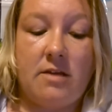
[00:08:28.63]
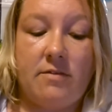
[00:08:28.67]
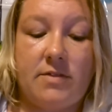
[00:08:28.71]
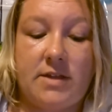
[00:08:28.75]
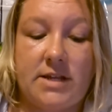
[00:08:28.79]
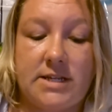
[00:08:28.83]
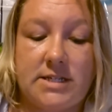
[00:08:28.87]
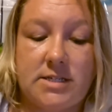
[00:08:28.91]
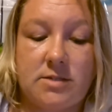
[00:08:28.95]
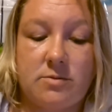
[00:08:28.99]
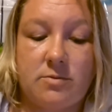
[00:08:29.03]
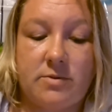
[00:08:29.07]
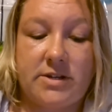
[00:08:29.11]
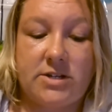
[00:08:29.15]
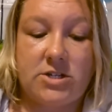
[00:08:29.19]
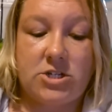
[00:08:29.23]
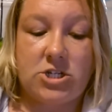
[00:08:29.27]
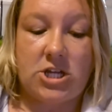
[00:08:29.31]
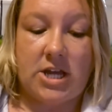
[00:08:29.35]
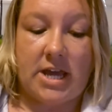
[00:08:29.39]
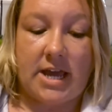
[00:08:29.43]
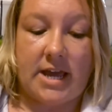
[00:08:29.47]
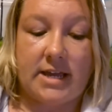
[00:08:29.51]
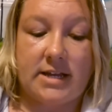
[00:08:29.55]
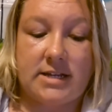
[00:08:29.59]
This one
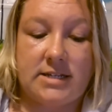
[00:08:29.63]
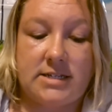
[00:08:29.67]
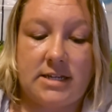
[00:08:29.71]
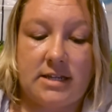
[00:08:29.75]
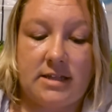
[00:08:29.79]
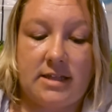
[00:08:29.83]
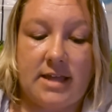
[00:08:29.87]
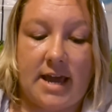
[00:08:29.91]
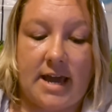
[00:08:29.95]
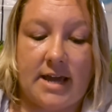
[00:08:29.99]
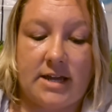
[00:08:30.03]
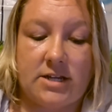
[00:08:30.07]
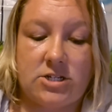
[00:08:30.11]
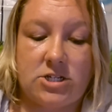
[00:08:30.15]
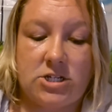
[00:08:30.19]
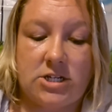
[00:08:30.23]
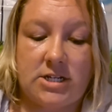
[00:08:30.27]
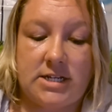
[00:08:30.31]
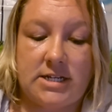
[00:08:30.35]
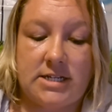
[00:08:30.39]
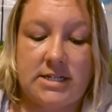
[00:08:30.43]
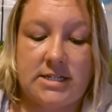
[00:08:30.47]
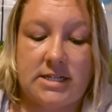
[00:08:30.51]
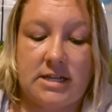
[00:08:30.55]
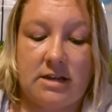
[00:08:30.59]
checked that
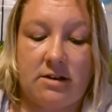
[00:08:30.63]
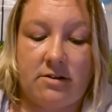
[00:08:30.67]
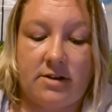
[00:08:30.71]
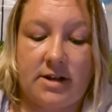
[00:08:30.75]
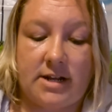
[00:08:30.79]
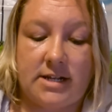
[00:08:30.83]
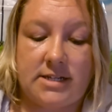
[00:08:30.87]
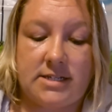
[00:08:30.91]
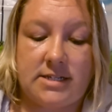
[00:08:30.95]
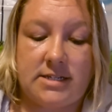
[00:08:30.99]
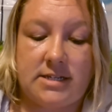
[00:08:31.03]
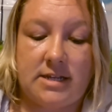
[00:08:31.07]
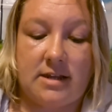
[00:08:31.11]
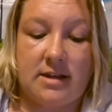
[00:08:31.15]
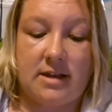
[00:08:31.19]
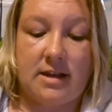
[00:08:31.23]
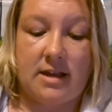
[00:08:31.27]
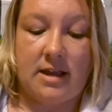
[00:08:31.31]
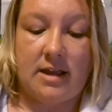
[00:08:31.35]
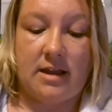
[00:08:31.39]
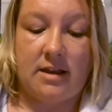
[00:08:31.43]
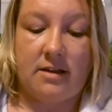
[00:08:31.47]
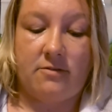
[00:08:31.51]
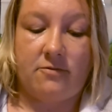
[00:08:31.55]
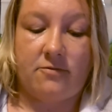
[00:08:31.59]
she's interested
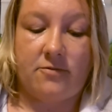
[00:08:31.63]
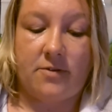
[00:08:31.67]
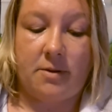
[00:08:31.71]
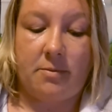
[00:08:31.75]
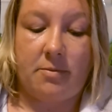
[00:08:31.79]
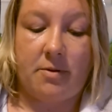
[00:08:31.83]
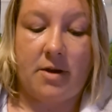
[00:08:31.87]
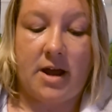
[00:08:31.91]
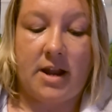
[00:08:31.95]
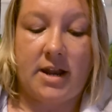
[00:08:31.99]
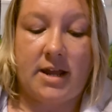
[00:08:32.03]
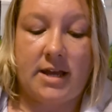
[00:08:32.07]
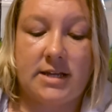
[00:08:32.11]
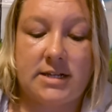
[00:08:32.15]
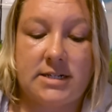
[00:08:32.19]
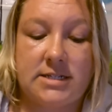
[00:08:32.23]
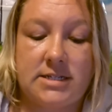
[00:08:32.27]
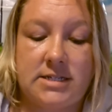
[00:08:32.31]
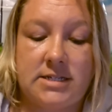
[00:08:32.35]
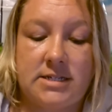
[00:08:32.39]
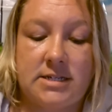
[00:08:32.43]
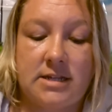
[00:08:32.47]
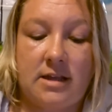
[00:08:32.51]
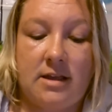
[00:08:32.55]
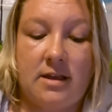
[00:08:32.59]
in free
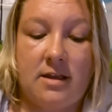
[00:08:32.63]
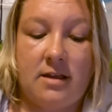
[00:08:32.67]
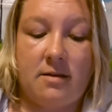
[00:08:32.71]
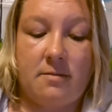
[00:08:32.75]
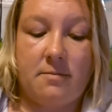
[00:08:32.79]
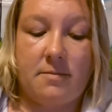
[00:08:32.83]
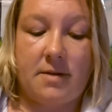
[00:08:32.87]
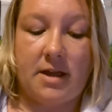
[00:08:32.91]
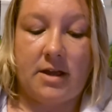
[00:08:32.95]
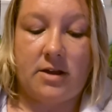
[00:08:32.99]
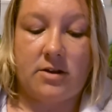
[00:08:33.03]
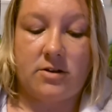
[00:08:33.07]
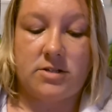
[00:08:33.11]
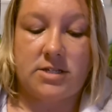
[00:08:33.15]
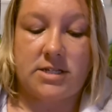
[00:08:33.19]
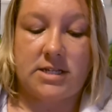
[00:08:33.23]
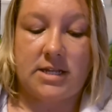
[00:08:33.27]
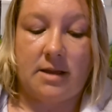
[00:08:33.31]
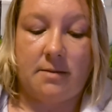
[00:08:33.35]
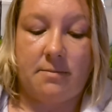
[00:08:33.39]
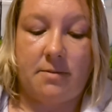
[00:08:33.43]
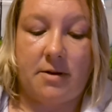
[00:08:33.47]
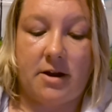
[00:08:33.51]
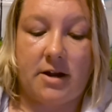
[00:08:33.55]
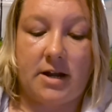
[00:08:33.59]
products by
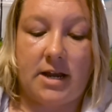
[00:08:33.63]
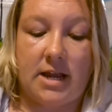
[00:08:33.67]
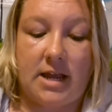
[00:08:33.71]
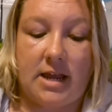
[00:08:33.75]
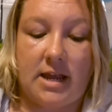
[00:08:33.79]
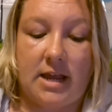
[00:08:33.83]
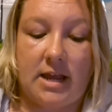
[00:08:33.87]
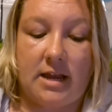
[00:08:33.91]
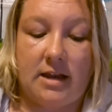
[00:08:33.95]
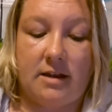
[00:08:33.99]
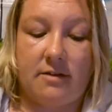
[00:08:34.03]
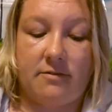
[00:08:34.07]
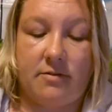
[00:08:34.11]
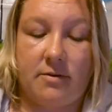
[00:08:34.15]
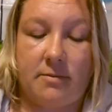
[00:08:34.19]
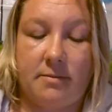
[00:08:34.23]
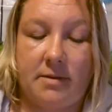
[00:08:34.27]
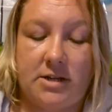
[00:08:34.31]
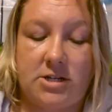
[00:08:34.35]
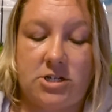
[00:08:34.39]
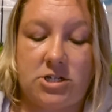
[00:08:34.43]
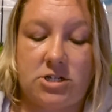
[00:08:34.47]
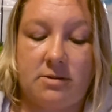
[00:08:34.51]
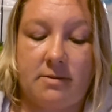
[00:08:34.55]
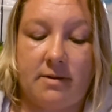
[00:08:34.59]
hosting a party and
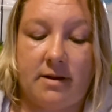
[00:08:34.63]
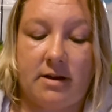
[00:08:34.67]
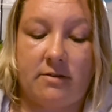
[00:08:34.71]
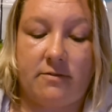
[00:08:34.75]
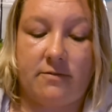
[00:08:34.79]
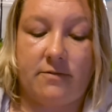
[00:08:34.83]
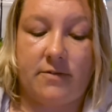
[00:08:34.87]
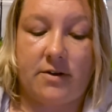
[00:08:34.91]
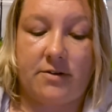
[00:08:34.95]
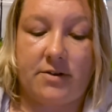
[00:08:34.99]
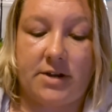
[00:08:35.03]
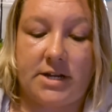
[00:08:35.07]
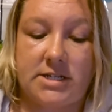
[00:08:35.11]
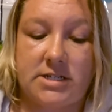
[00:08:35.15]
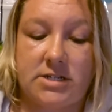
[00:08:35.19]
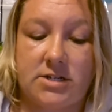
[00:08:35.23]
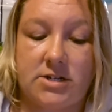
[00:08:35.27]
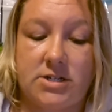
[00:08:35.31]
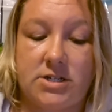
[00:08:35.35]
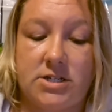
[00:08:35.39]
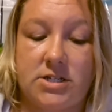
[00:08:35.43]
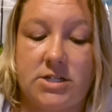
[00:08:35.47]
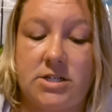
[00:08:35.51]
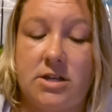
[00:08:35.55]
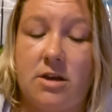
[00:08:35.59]
information about
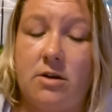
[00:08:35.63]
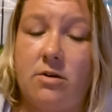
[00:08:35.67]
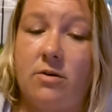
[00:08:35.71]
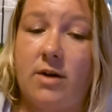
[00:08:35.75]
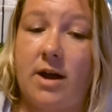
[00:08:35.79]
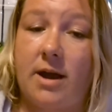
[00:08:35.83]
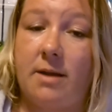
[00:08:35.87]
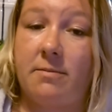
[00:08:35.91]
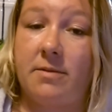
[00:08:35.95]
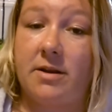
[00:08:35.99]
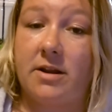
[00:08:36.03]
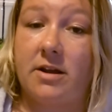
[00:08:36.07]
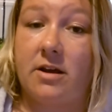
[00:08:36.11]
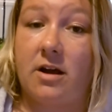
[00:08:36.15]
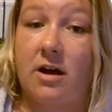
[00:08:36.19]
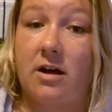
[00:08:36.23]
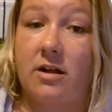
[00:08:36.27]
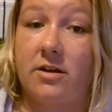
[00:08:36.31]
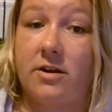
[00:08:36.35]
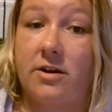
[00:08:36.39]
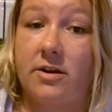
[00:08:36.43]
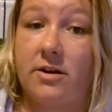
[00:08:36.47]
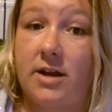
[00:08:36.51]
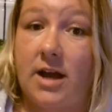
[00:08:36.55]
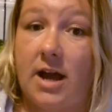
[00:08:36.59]
fundraisers. So I'm going to
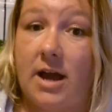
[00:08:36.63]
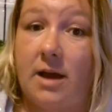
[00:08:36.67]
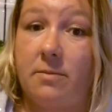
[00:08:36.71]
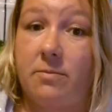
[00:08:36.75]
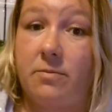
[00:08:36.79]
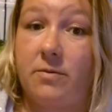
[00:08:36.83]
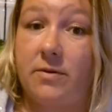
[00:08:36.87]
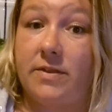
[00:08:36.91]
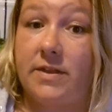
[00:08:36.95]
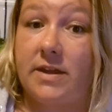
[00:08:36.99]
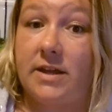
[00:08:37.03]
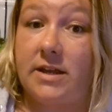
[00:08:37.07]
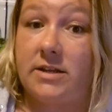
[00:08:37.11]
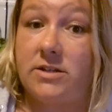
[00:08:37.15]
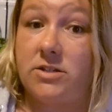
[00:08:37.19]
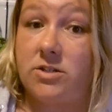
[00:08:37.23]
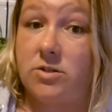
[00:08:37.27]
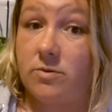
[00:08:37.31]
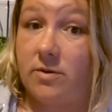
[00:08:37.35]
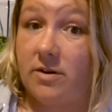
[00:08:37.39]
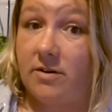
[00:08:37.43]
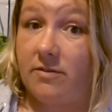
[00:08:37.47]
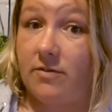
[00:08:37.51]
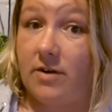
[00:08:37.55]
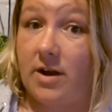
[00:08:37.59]
call her up within
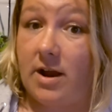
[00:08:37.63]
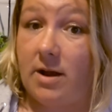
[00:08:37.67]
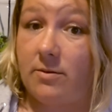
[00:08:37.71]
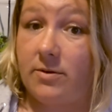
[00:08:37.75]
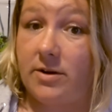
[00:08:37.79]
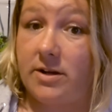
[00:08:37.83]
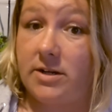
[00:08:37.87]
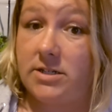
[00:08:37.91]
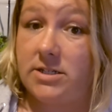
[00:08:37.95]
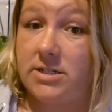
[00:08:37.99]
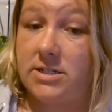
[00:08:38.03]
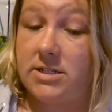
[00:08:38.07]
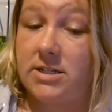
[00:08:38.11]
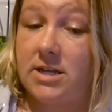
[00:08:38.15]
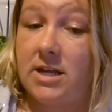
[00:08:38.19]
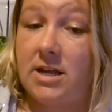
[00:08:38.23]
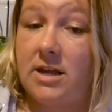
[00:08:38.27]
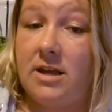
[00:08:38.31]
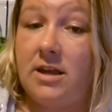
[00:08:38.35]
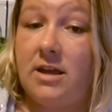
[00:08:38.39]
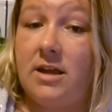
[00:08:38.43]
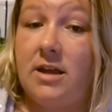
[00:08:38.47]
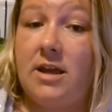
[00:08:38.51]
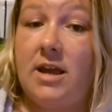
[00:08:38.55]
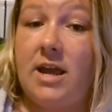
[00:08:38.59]
24 hours,
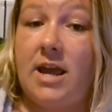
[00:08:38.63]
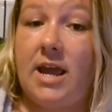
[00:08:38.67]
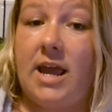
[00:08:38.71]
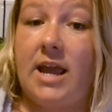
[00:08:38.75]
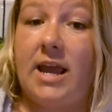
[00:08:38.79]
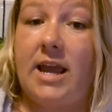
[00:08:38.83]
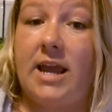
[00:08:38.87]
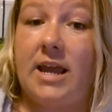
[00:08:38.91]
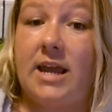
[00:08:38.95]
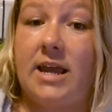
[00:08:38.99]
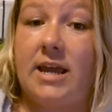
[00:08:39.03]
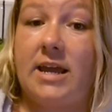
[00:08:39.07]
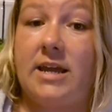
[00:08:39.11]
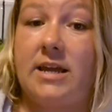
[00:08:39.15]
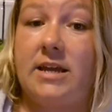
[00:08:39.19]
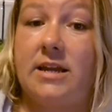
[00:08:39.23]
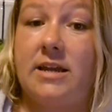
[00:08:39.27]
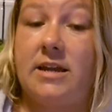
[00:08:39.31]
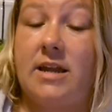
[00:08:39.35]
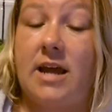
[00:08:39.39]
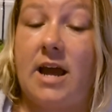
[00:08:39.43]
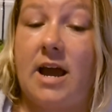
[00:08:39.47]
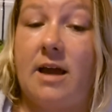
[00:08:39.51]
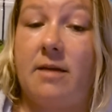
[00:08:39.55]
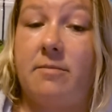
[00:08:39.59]

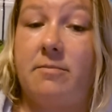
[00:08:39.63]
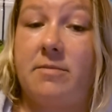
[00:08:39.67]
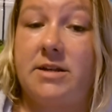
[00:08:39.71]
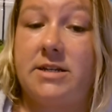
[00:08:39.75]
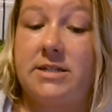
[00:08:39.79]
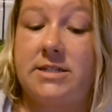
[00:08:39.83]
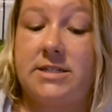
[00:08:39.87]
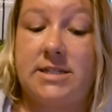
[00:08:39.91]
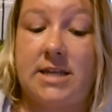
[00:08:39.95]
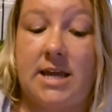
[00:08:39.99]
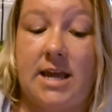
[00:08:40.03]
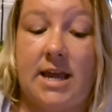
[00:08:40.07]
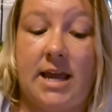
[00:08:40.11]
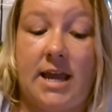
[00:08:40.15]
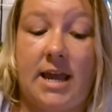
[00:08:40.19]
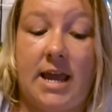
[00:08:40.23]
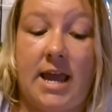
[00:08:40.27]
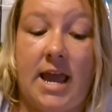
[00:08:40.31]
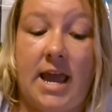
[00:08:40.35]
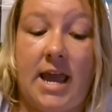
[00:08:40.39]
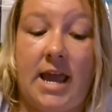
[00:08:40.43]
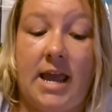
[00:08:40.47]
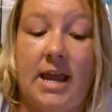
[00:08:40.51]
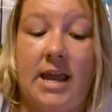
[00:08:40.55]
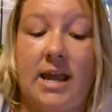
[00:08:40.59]
and I'm going to say,
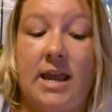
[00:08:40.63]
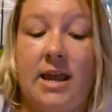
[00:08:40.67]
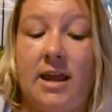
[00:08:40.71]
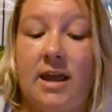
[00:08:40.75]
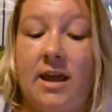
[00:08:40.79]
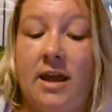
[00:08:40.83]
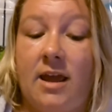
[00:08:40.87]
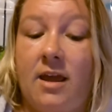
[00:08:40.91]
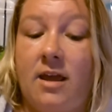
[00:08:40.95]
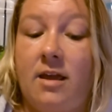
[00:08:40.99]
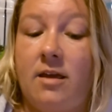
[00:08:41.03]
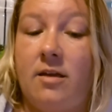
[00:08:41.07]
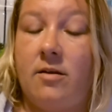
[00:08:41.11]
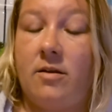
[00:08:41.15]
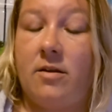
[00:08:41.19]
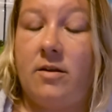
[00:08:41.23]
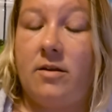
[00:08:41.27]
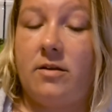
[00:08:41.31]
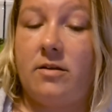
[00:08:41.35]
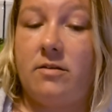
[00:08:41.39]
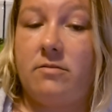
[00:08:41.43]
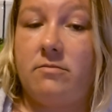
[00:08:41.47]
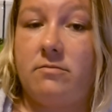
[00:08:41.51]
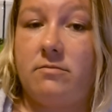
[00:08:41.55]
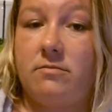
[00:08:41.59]
hey,
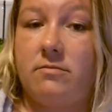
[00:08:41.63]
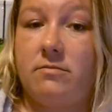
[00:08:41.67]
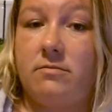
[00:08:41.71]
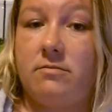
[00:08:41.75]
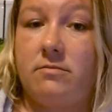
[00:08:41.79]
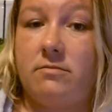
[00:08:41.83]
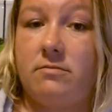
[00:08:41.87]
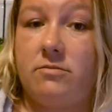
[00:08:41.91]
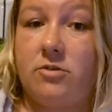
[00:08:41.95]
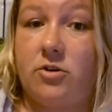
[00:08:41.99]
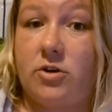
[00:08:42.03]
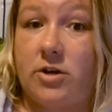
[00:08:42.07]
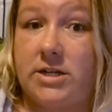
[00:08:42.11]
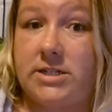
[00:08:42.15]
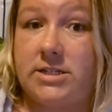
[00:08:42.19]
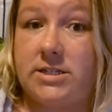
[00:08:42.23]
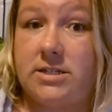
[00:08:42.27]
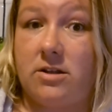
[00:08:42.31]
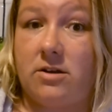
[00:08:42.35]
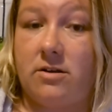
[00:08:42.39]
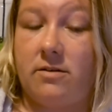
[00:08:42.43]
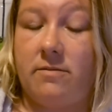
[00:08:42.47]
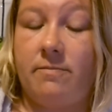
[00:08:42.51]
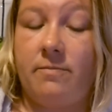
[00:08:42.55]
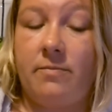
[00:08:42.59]

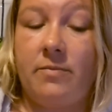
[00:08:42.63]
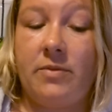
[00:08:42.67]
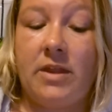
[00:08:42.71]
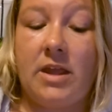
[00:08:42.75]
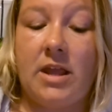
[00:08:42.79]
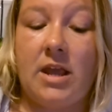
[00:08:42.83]
Crystal,